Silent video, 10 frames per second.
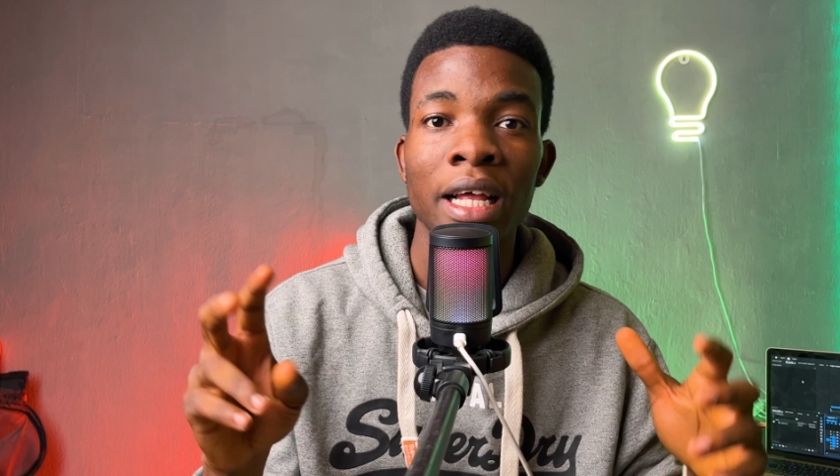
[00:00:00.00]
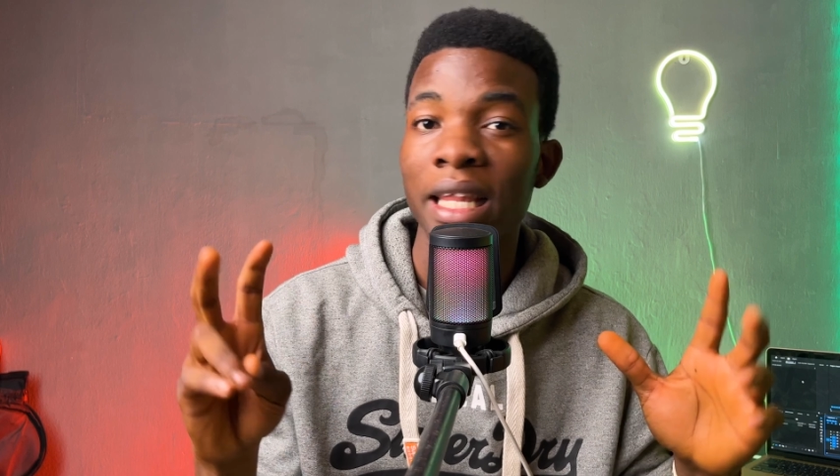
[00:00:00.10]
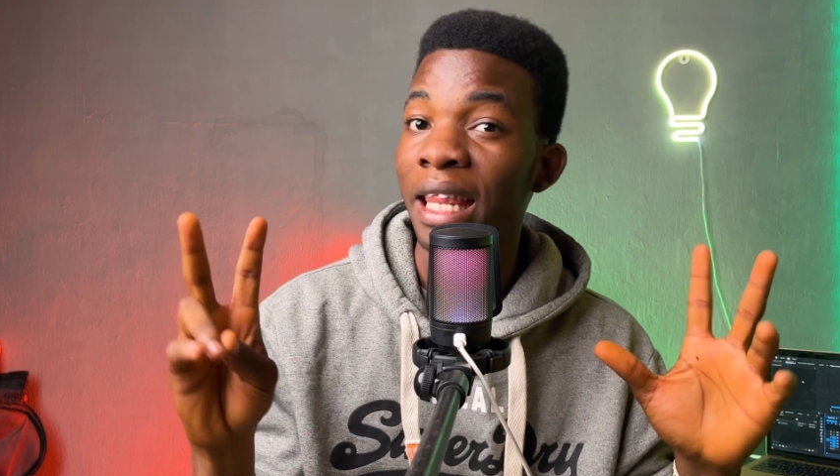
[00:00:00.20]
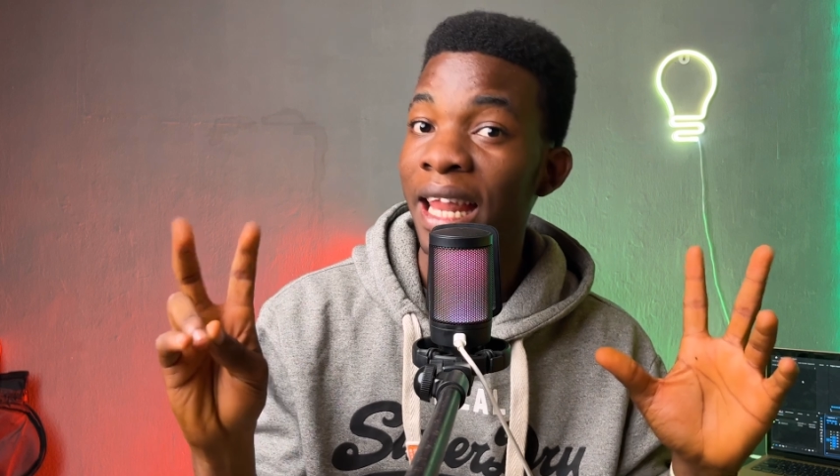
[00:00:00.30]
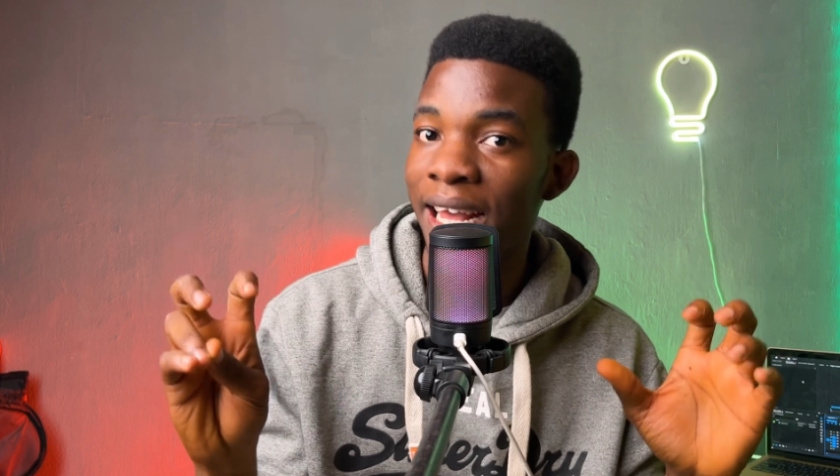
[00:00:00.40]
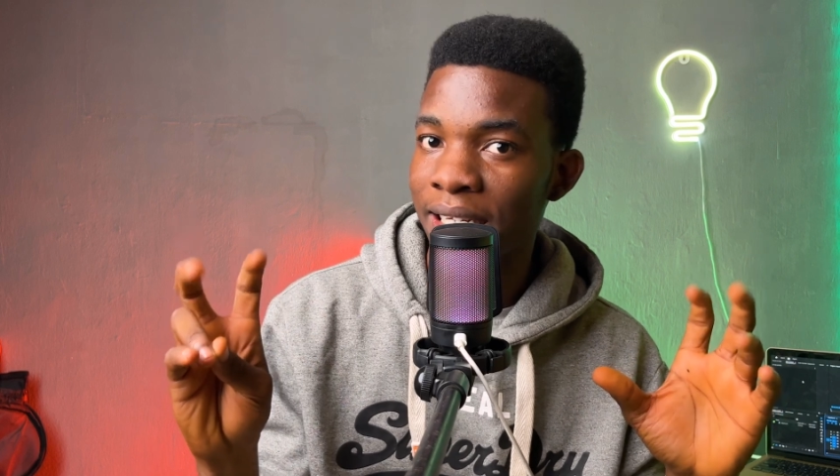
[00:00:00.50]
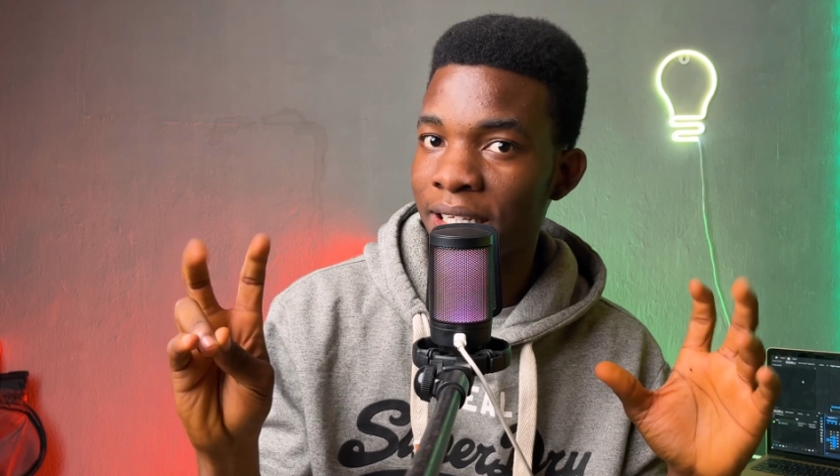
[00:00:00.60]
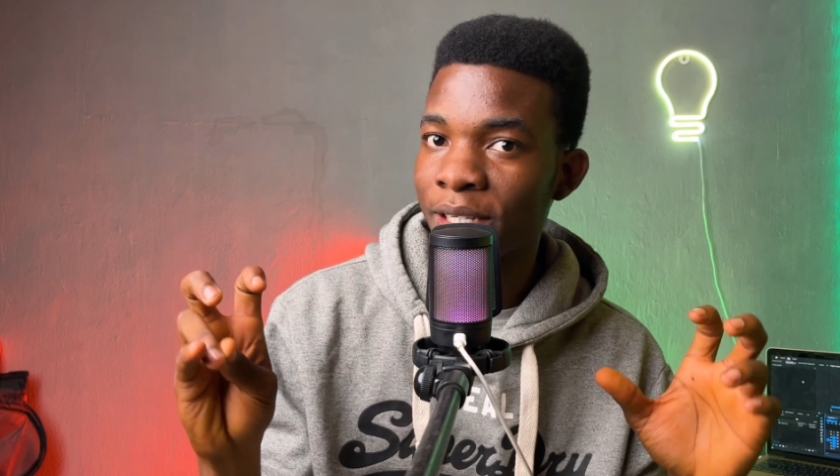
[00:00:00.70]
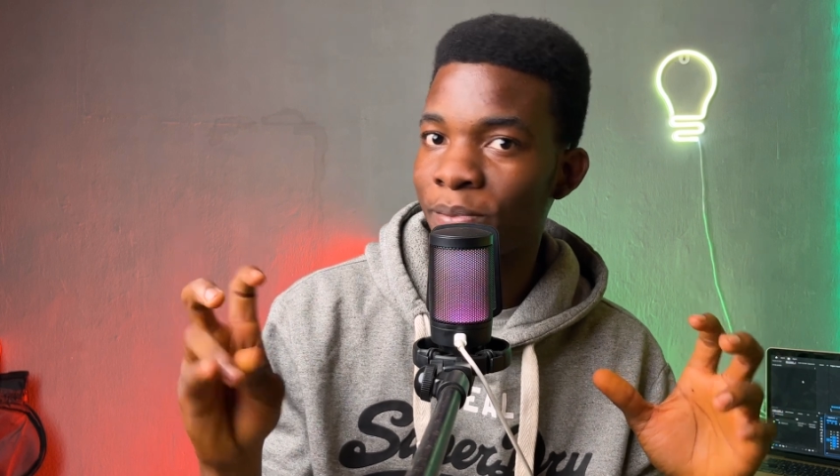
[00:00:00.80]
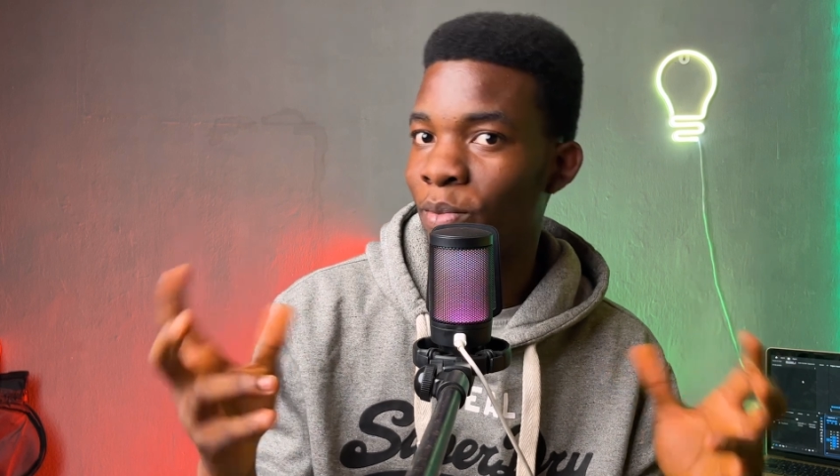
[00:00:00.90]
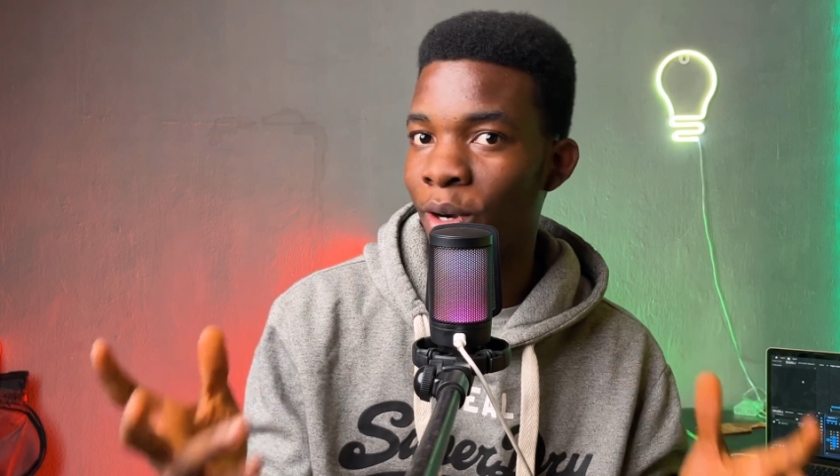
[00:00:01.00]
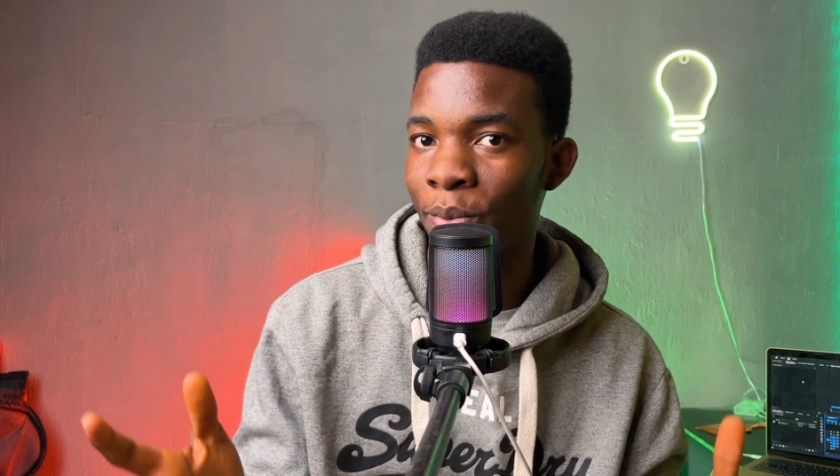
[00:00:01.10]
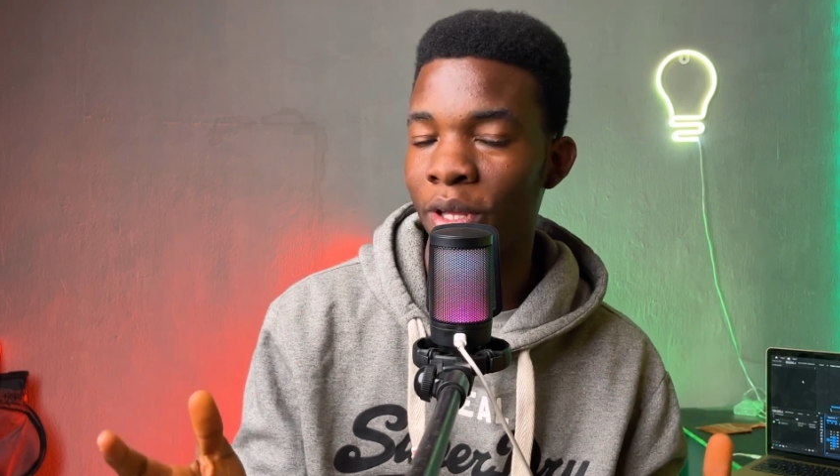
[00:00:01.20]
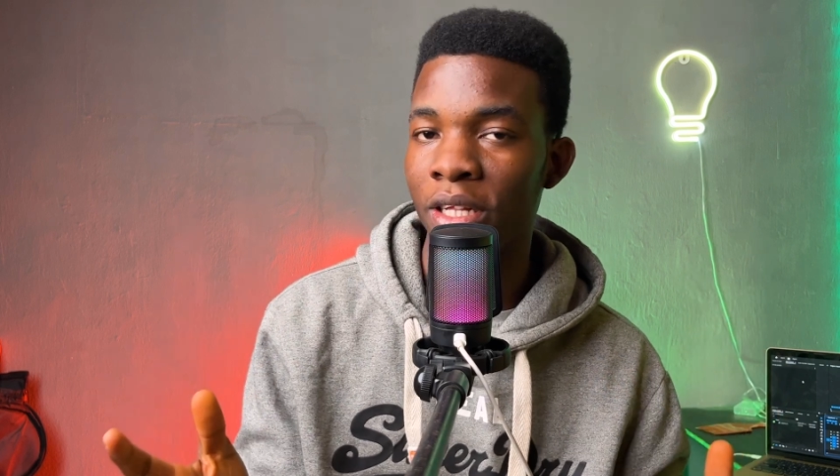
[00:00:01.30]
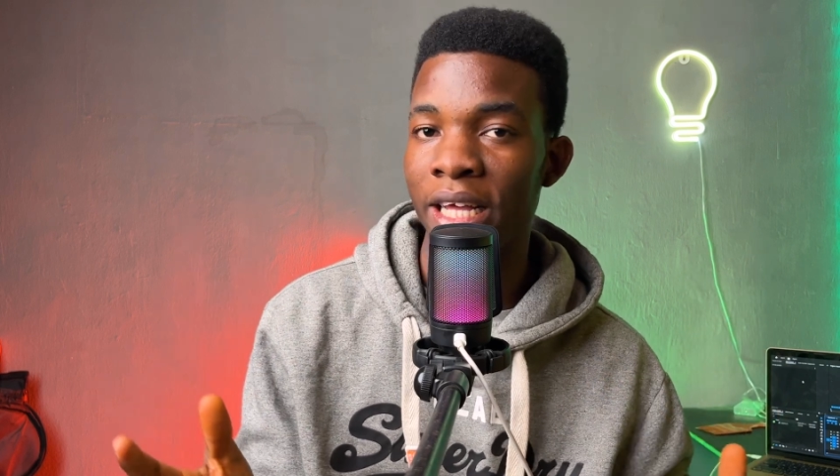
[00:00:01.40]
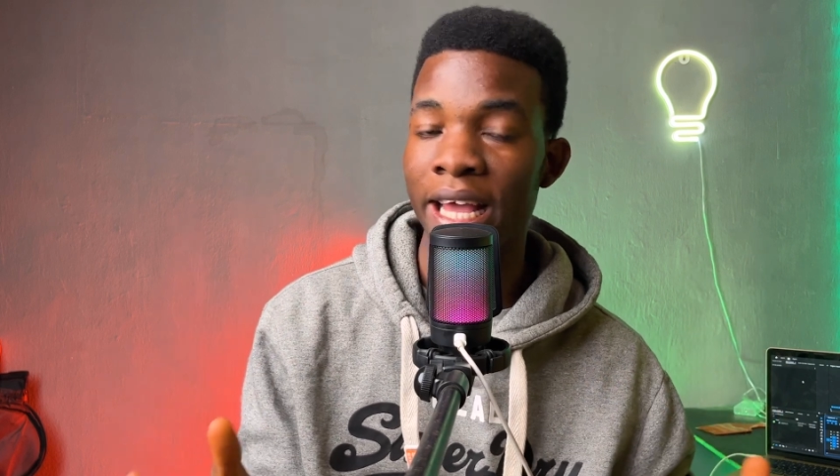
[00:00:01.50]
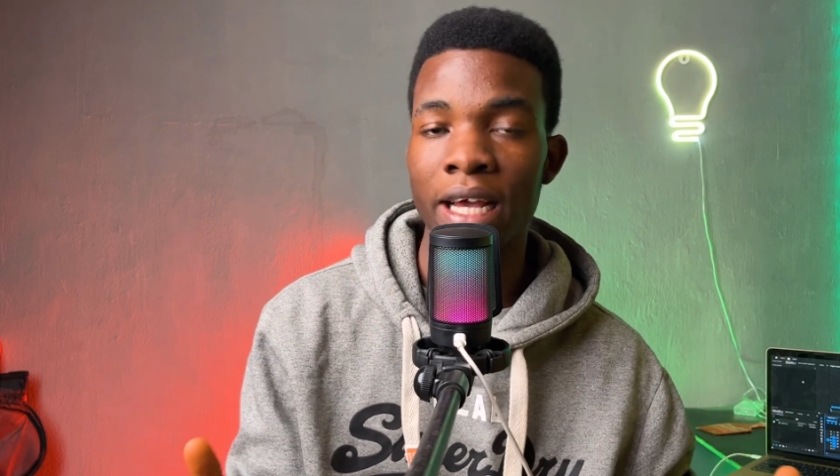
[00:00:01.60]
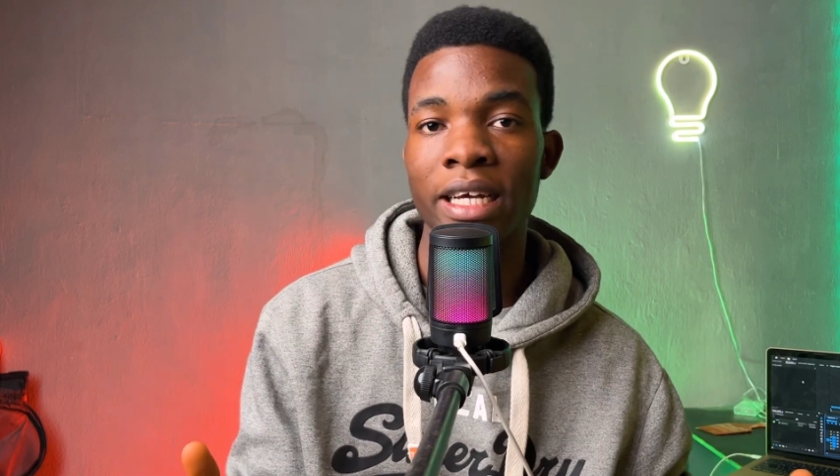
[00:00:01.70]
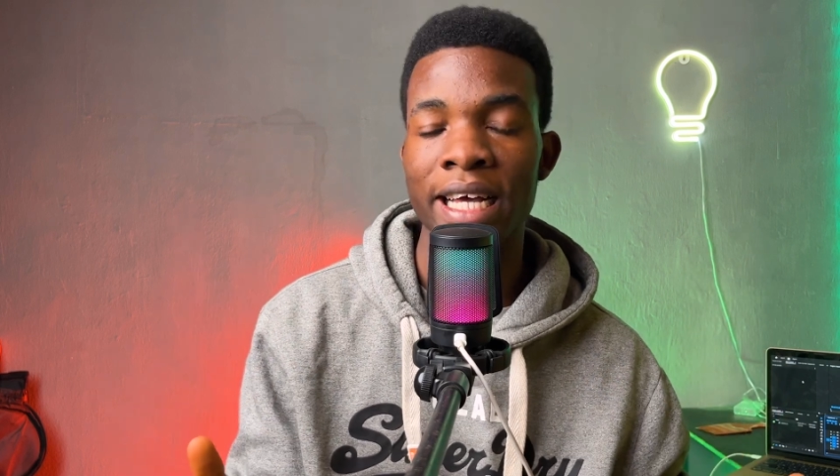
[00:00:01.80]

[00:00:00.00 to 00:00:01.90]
less popular AI